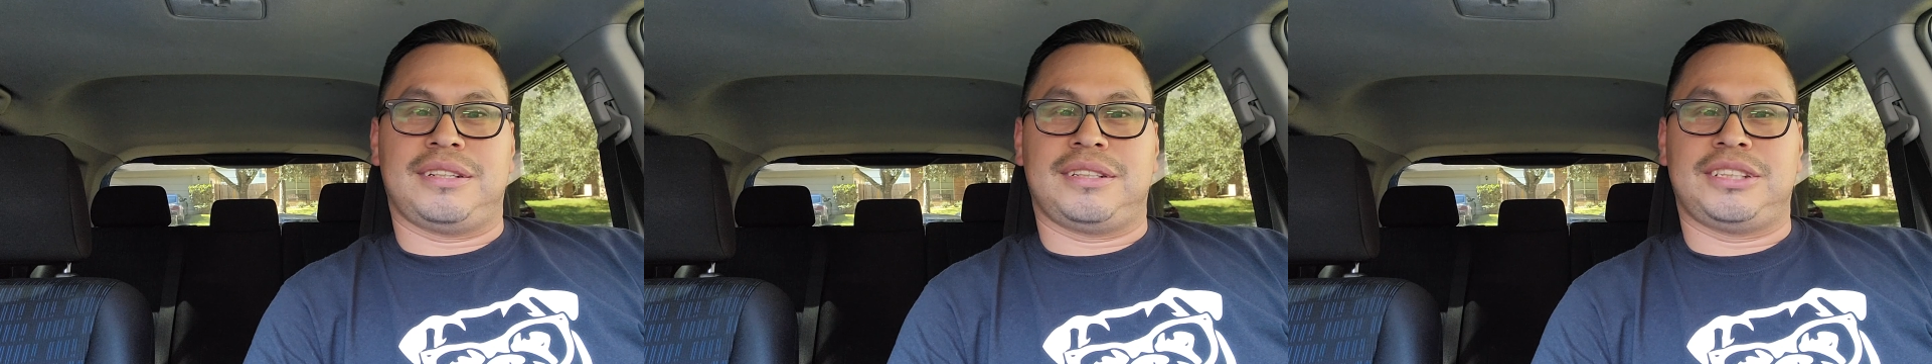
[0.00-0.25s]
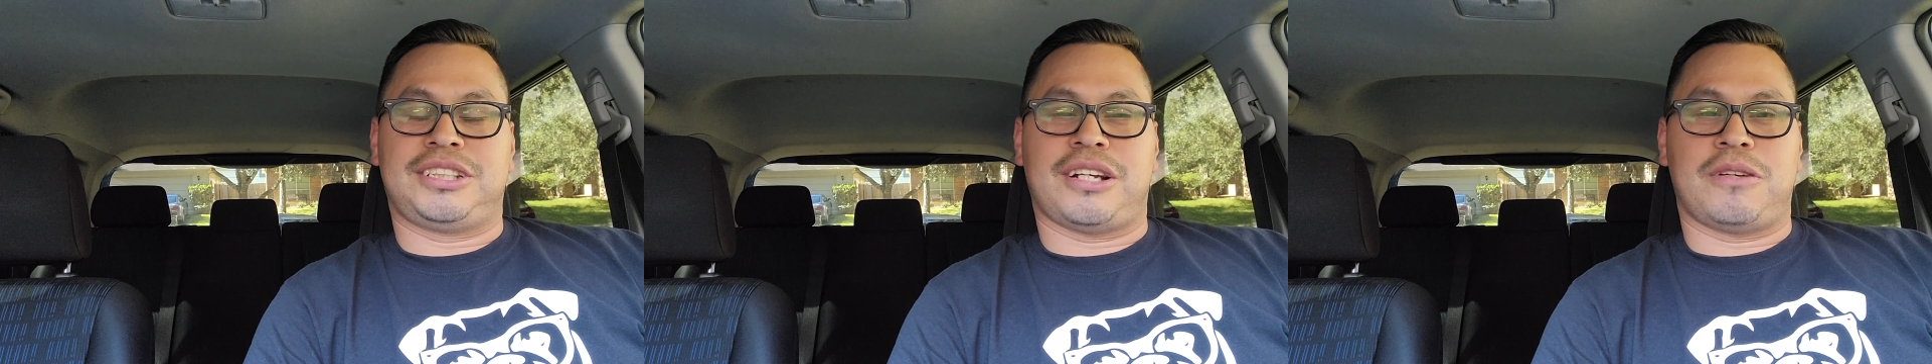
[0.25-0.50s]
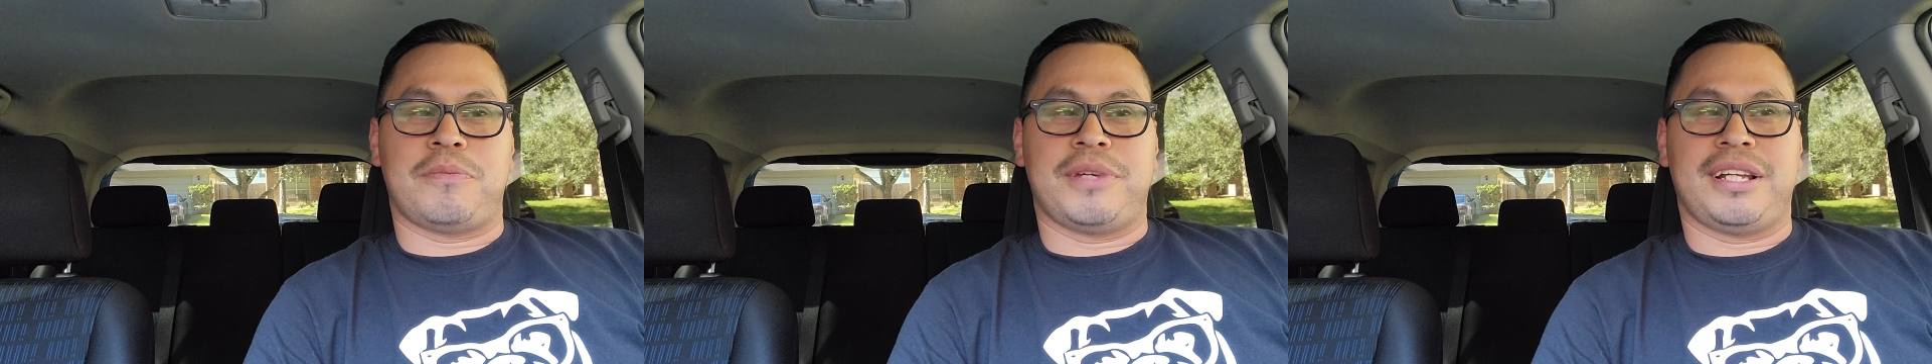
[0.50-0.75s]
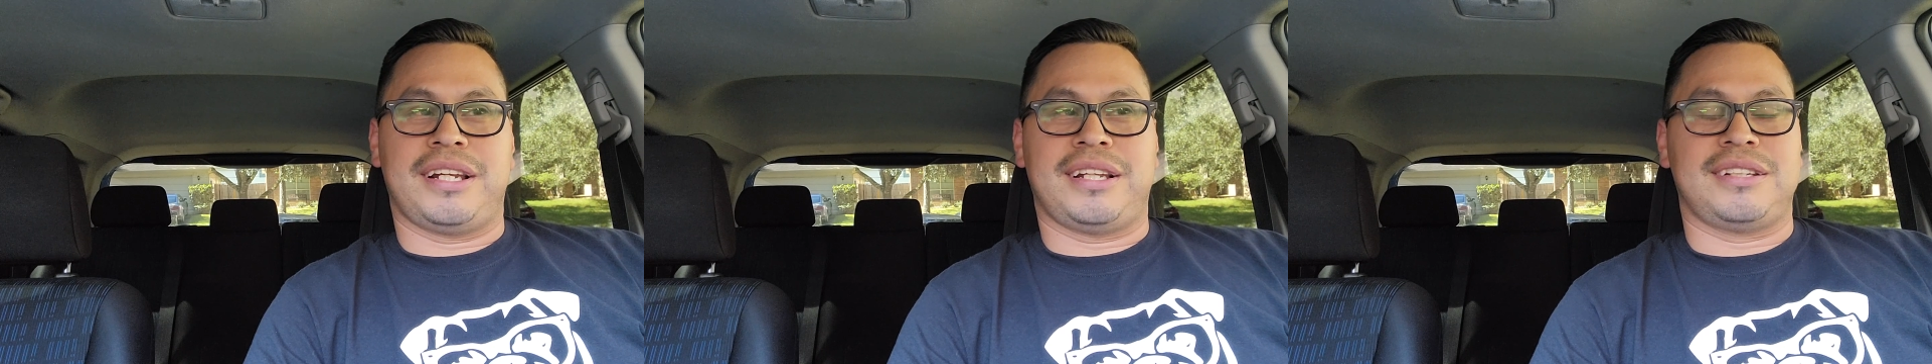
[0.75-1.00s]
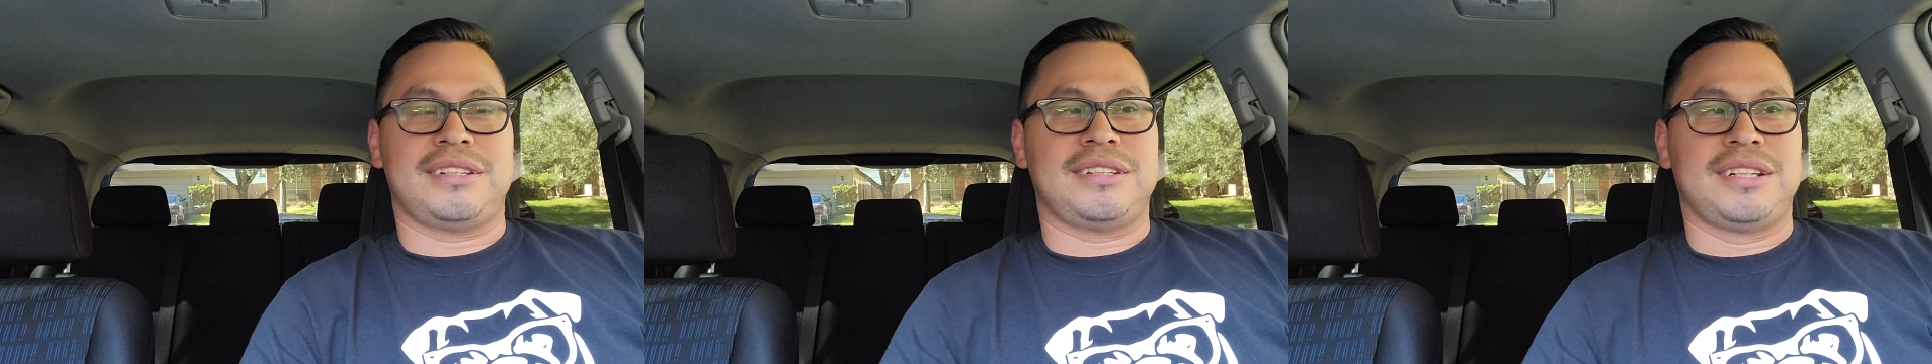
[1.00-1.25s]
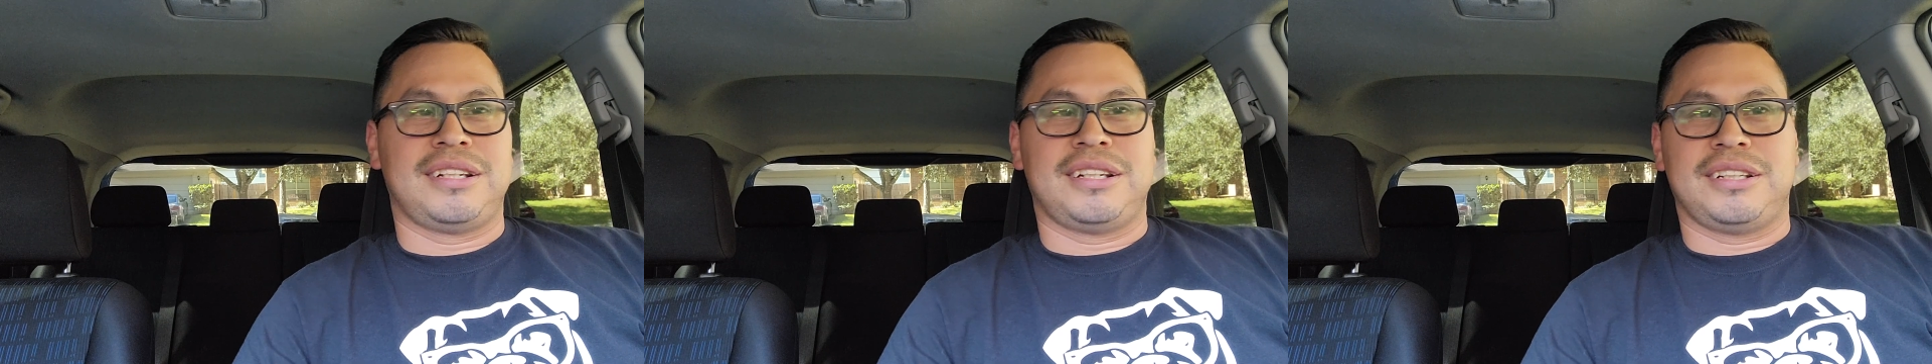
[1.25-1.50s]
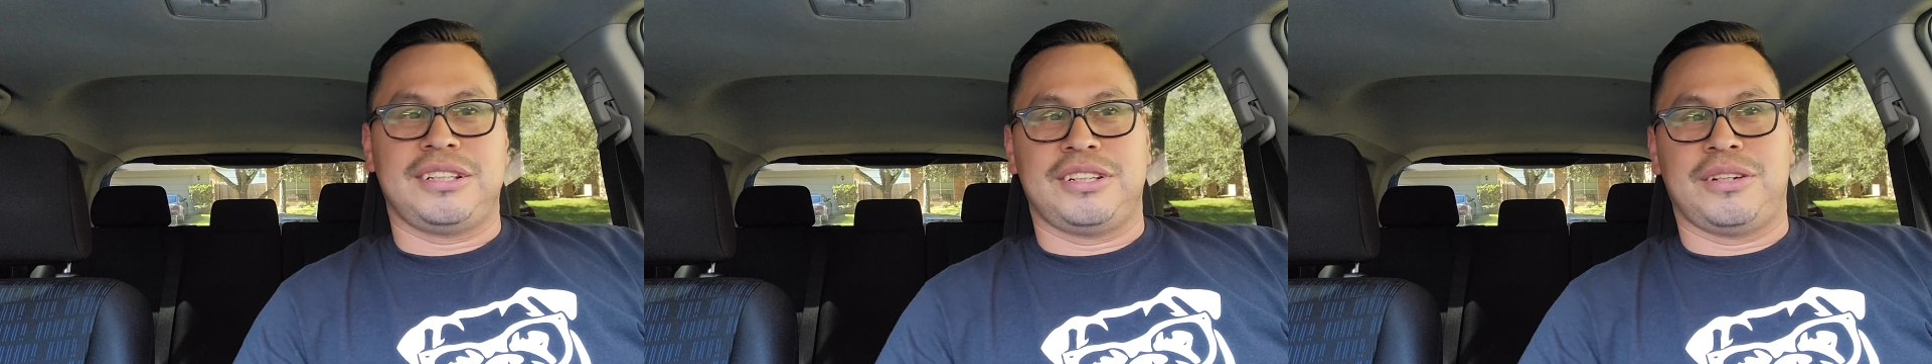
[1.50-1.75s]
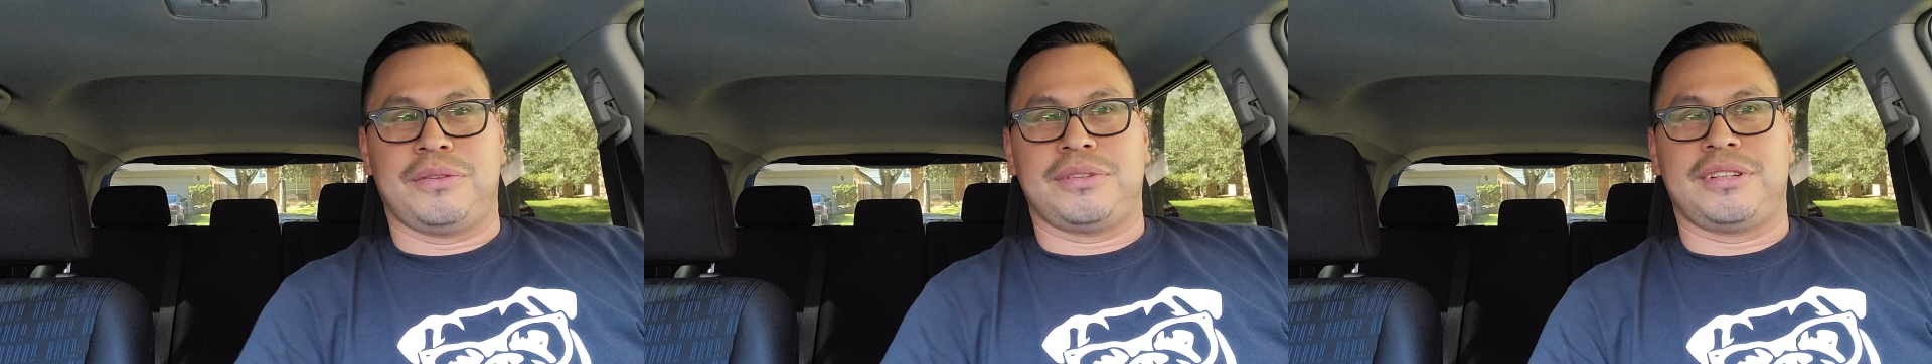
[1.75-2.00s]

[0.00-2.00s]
gentlemen and, you know,